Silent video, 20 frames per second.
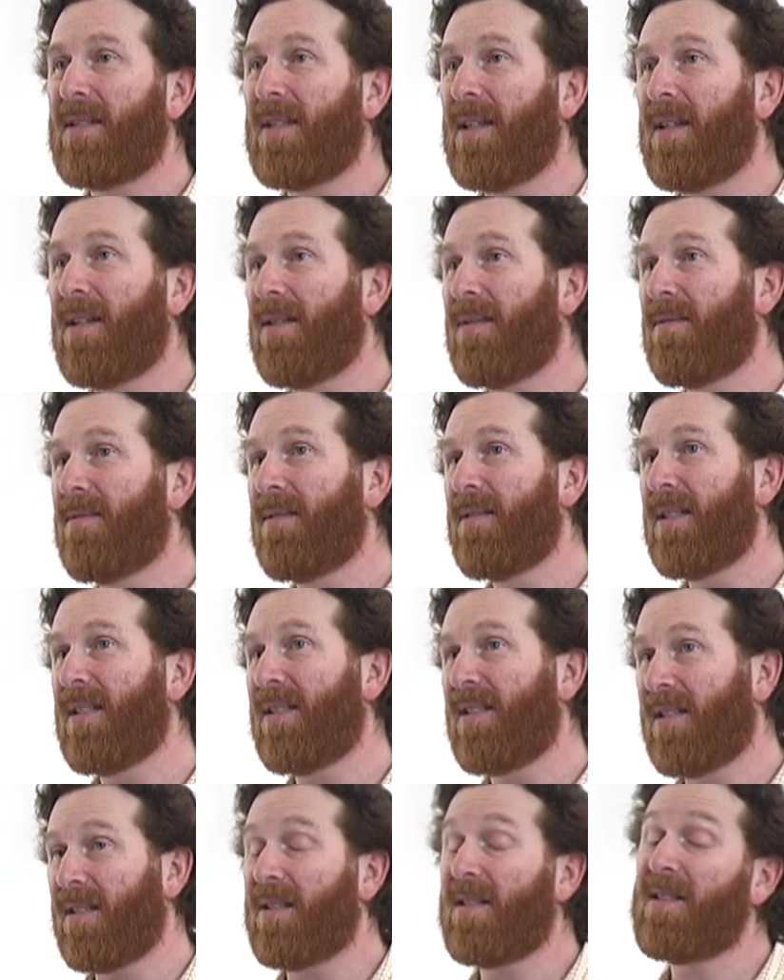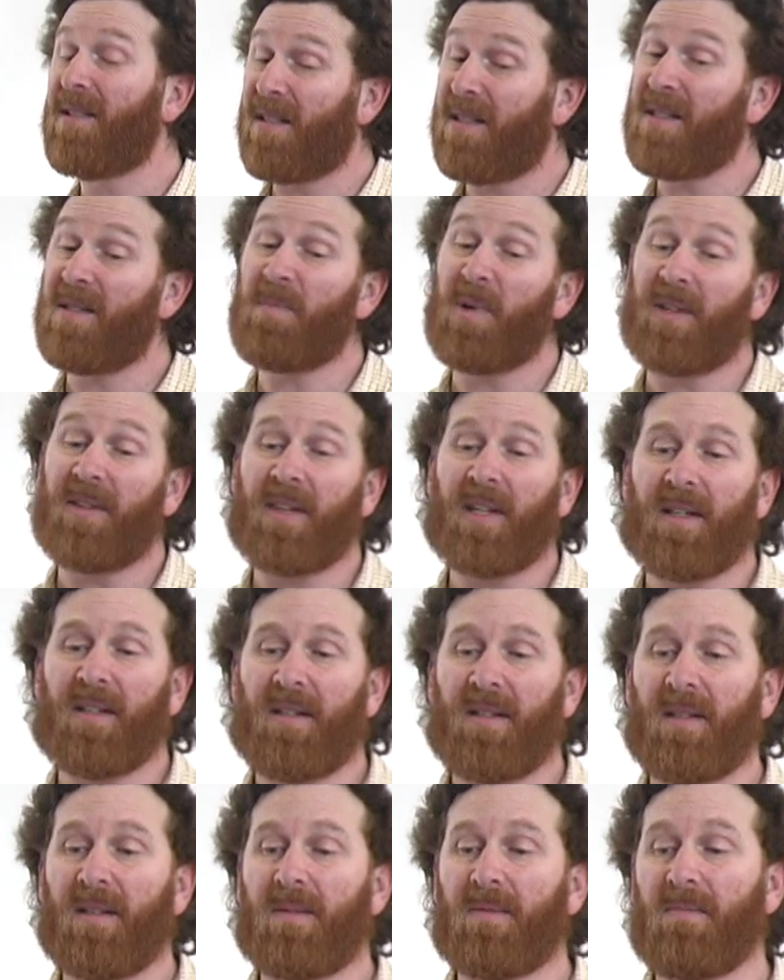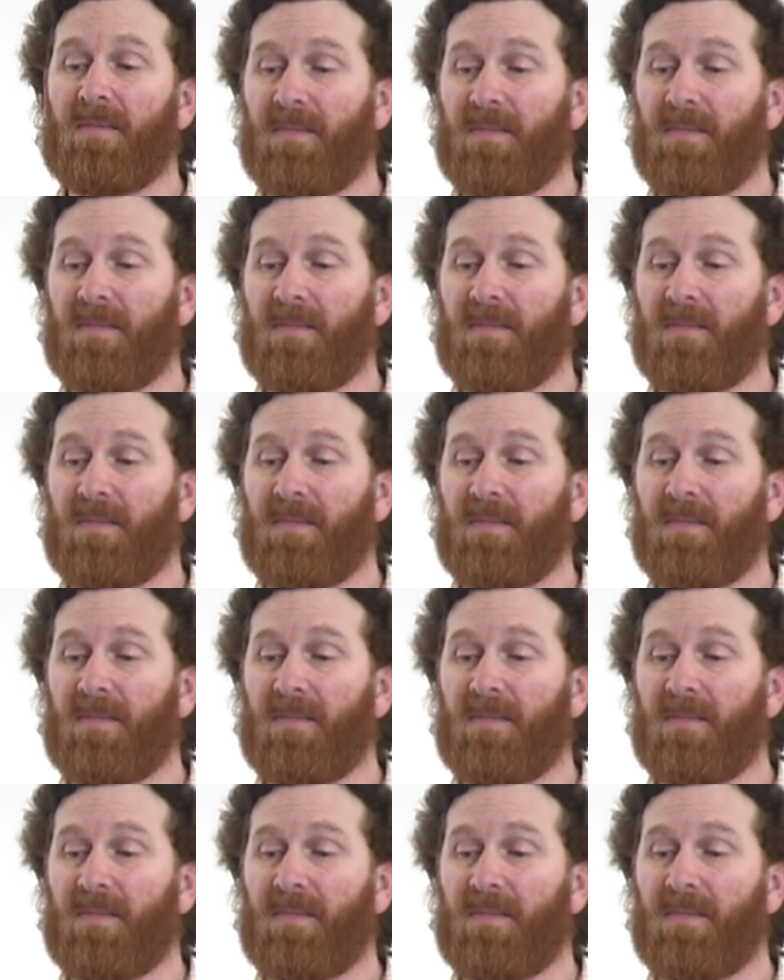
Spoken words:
So it's a smart thing to do.